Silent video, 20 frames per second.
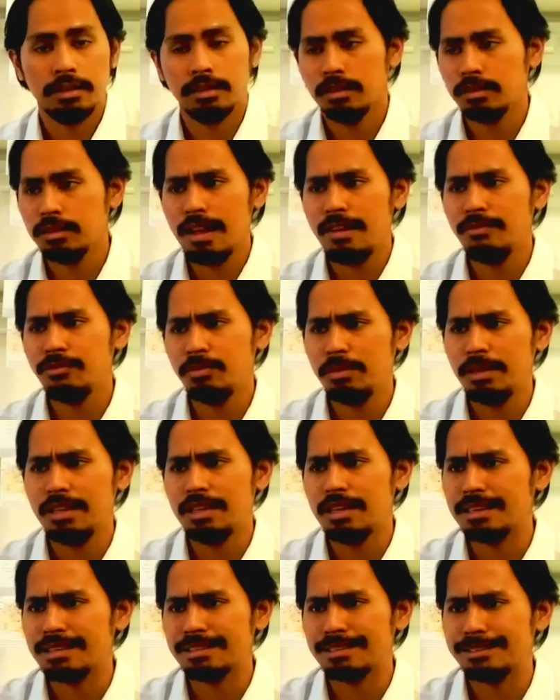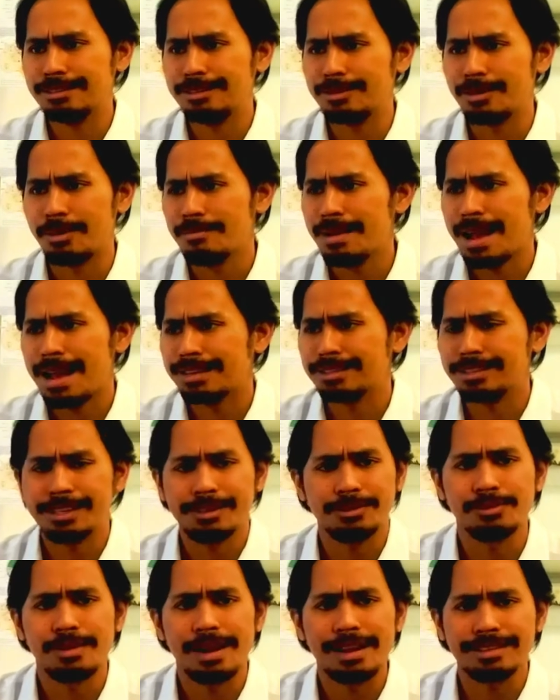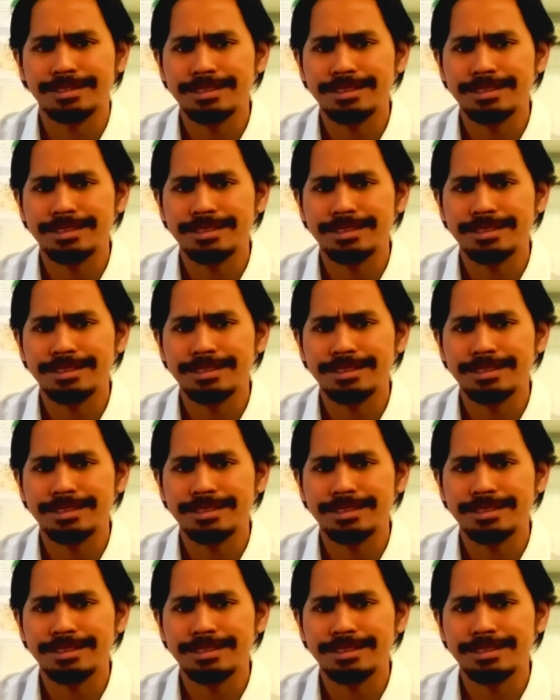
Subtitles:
It doesn't have to be grammatically correct.